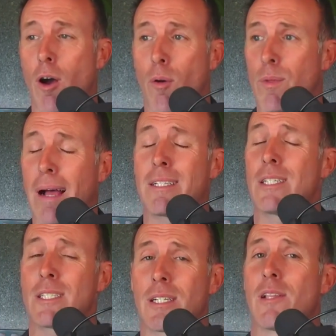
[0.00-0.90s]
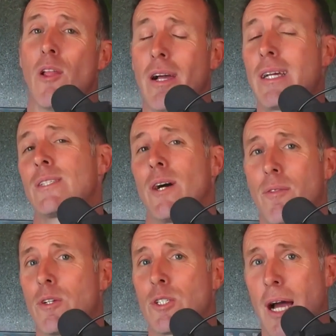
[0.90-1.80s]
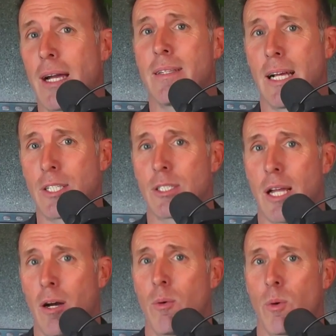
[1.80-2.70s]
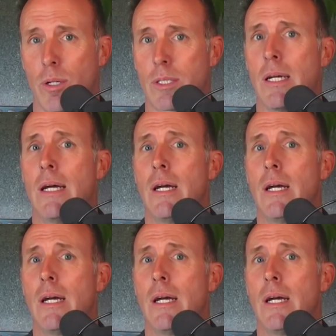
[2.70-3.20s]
oh, that's just because luck is on their side and that's just how it works.